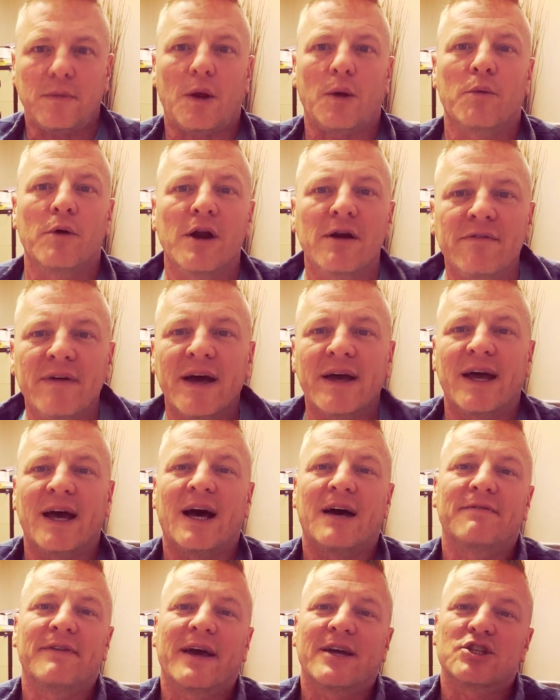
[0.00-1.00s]
Where
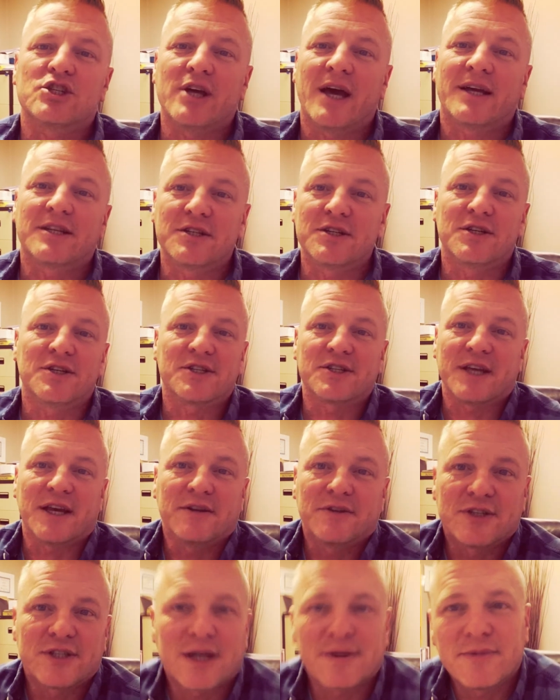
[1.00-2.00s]
I've actually had to just
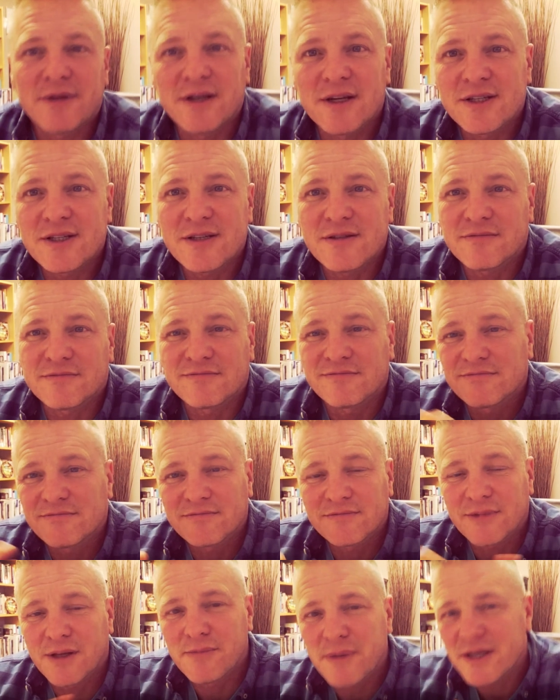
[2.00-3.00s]
say to somebody, listen,
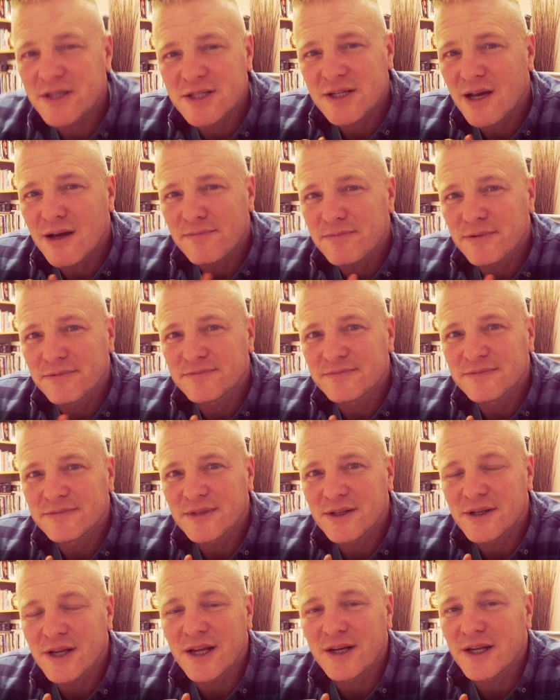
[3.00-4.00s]
I messed up.
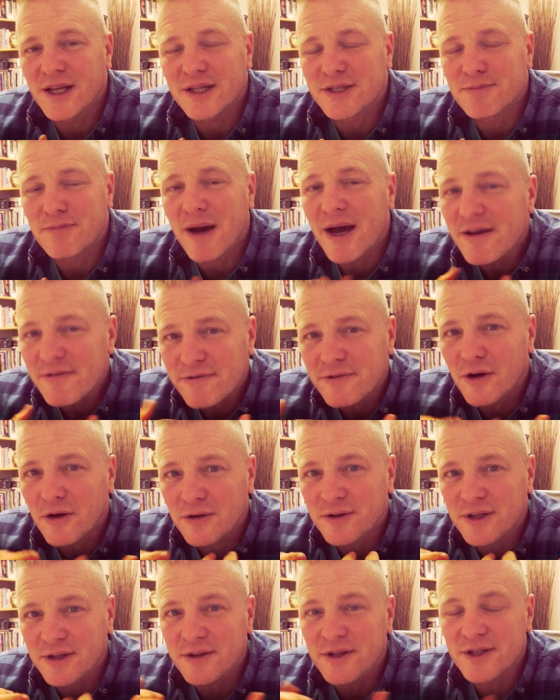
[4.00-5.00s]
It's my
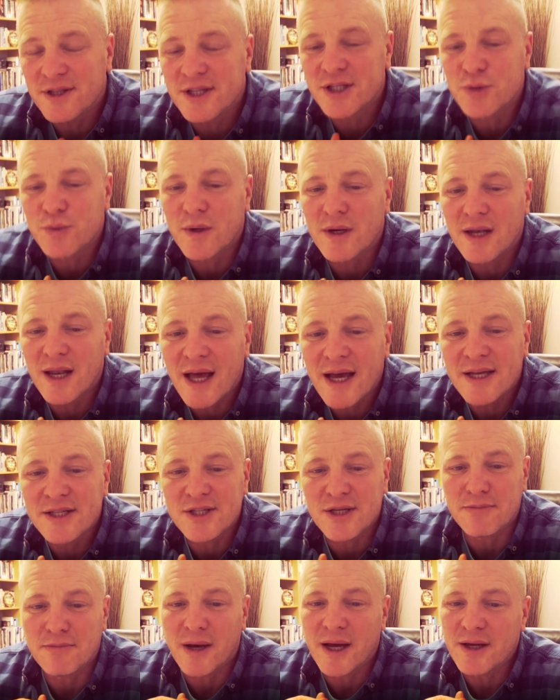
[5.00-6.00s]
fault that this one
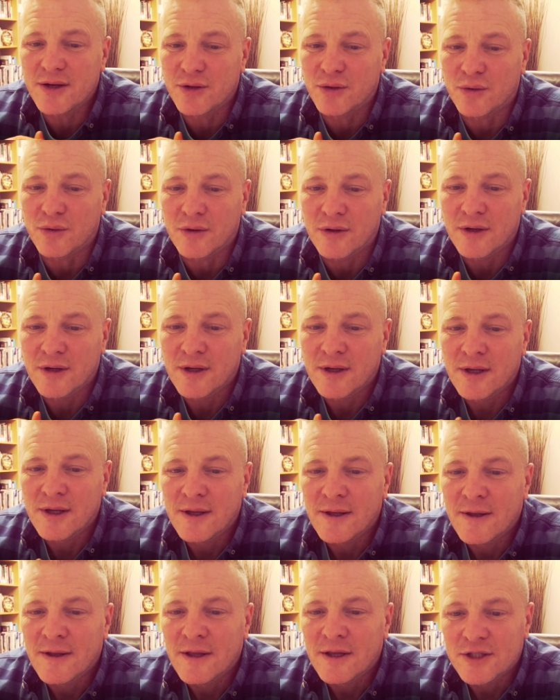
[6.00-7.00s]
lies at my door.
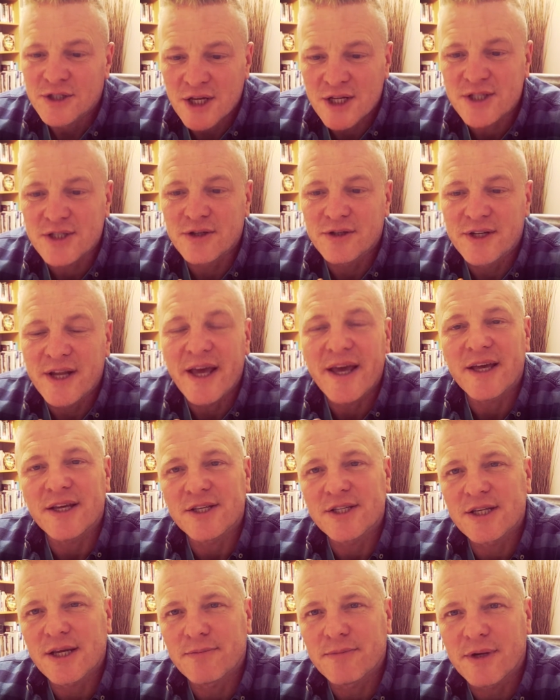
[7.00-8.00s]
Just today,
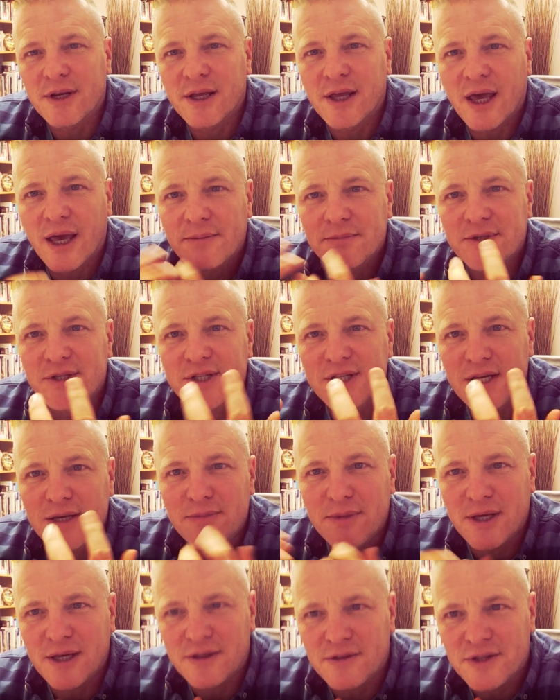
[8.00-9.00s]
somebody came to see
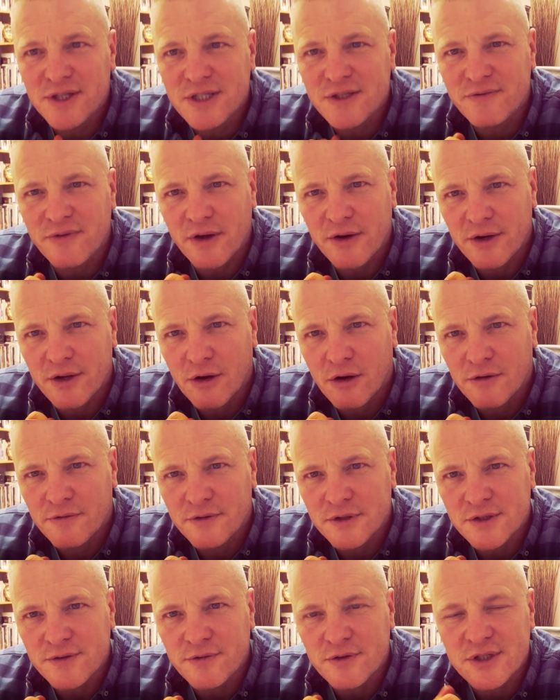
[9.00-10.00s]
me in this very
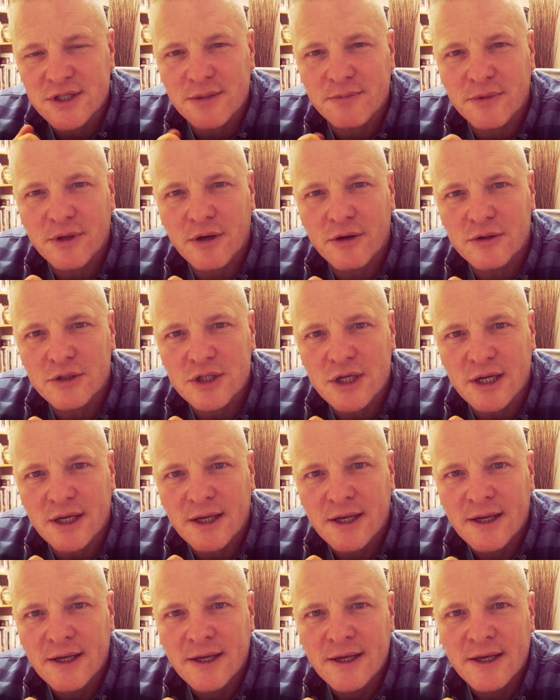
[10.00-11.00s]
office for some coaching,
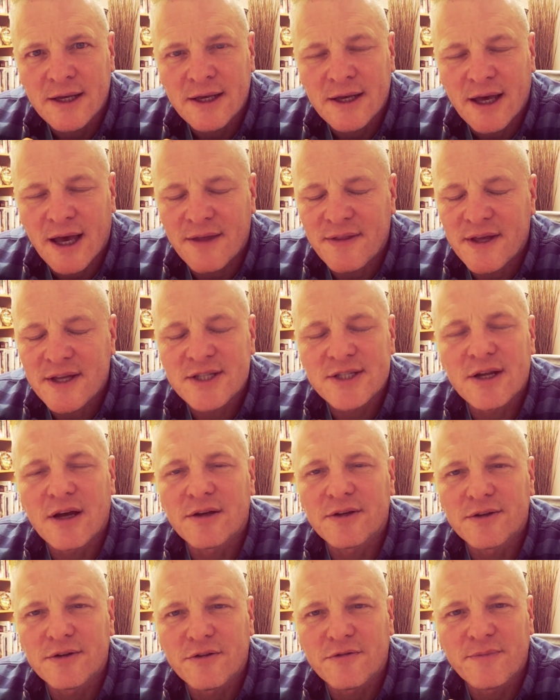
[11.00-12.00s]
and they
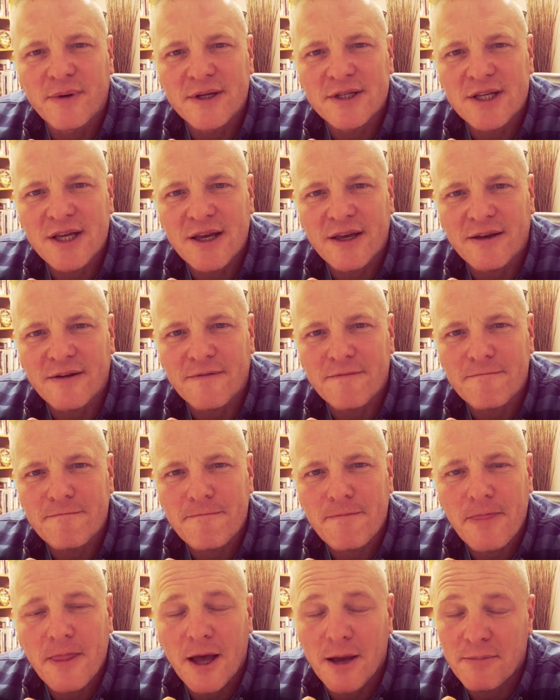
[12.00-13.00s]
started off by saying,
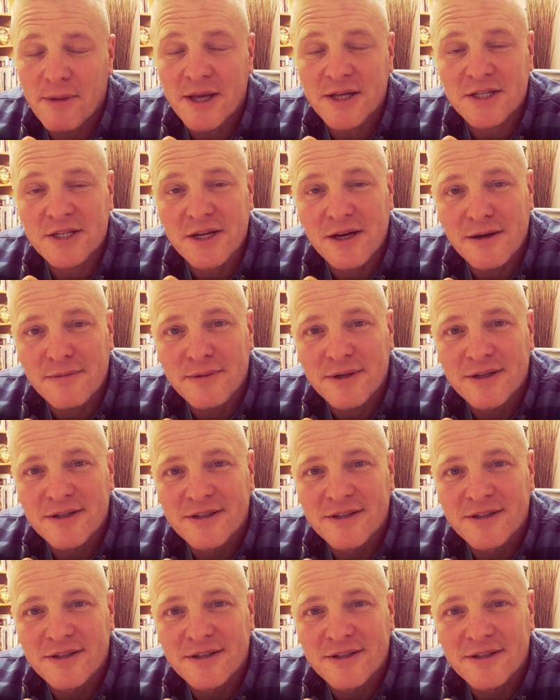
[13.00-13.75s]
I messed up.